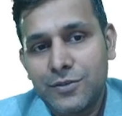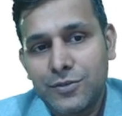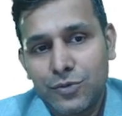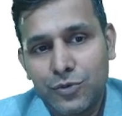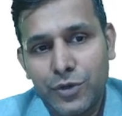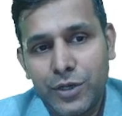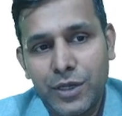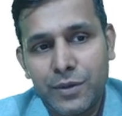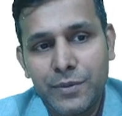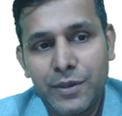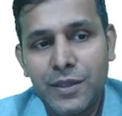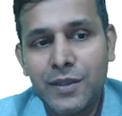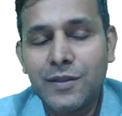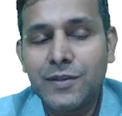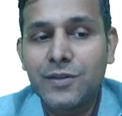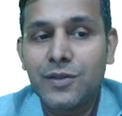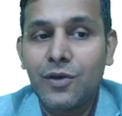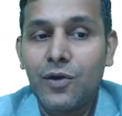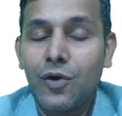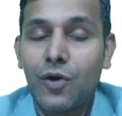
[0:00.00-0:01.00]
Sodium
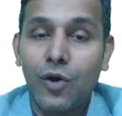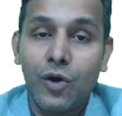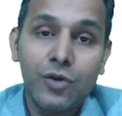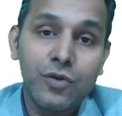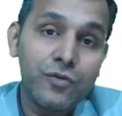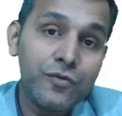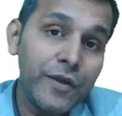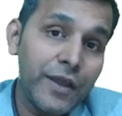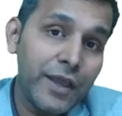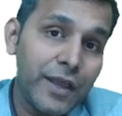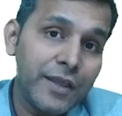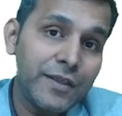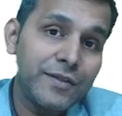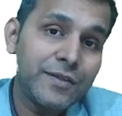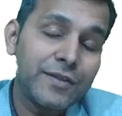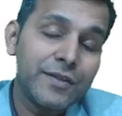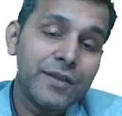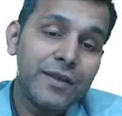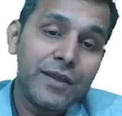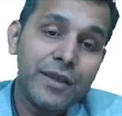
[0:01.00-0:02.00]
is
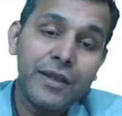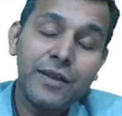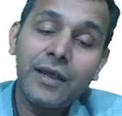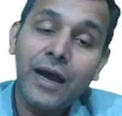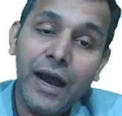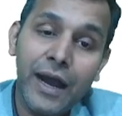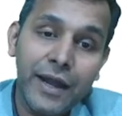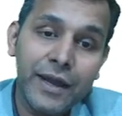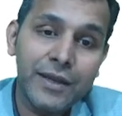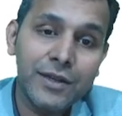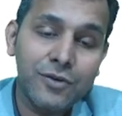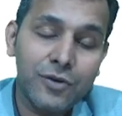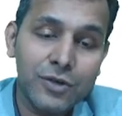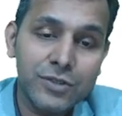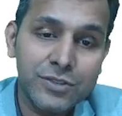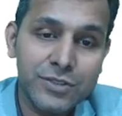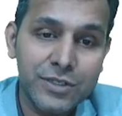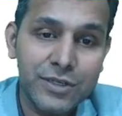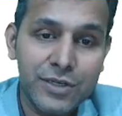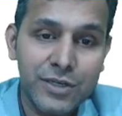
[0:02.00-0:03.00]
always in higher
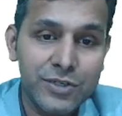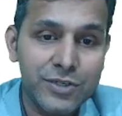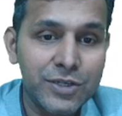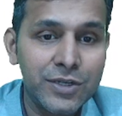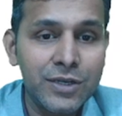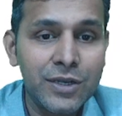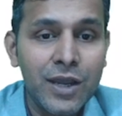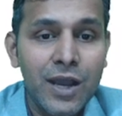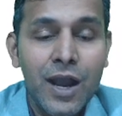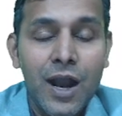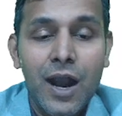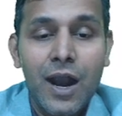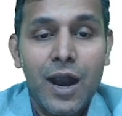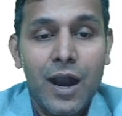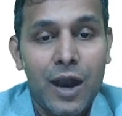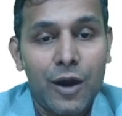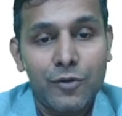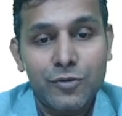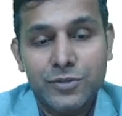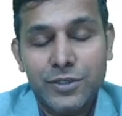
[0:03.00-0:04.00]
concentration
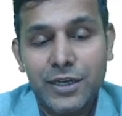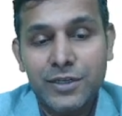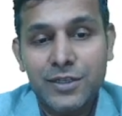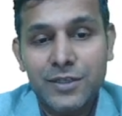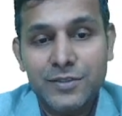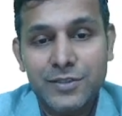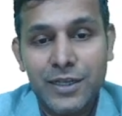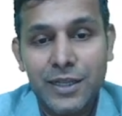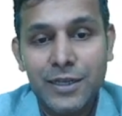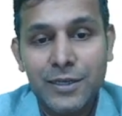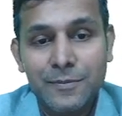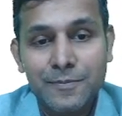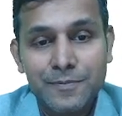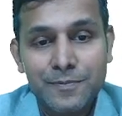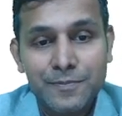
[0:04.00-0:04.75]
outside the cell.